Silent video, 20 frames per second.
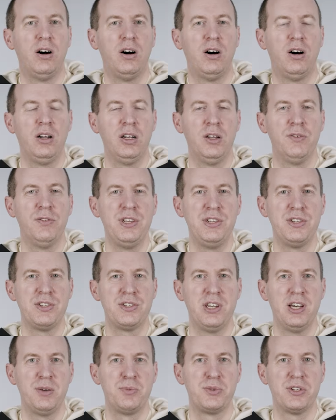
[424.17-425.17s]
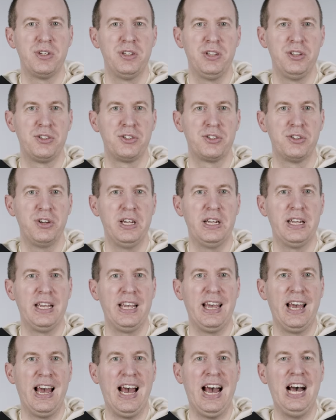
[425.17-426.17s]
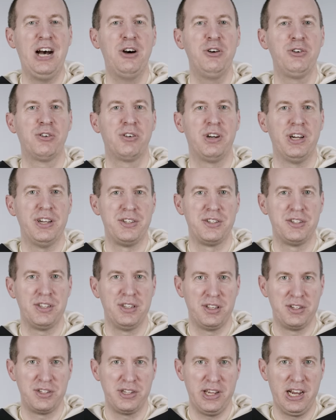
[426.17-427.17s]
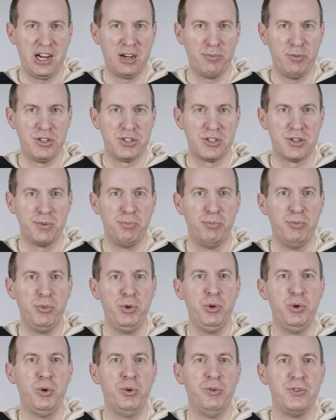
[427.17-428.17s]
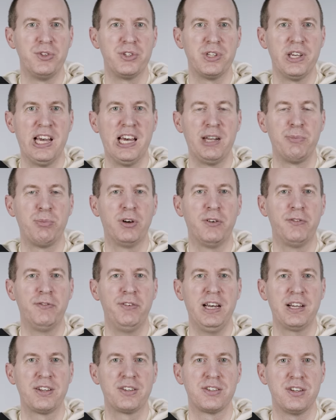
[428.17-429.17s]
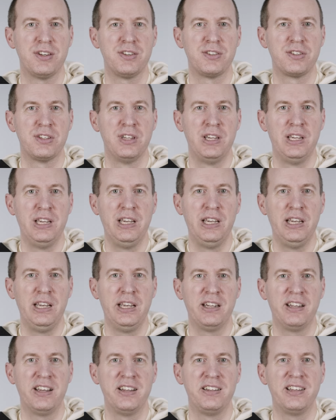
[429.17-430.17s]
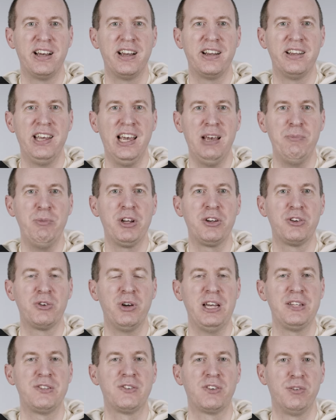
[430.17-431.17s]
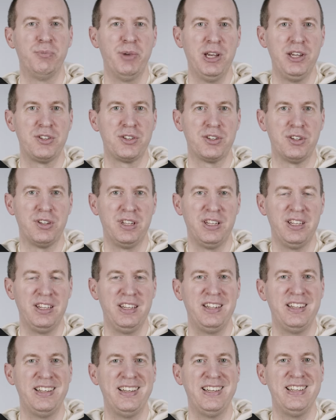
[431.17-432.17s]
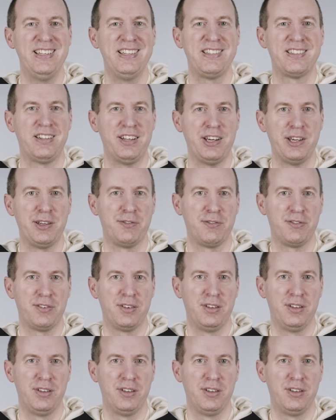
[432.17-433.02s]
All of these steps illustrate how Christ in the sacraments moves and perfects us in a dynamic transformation in his life.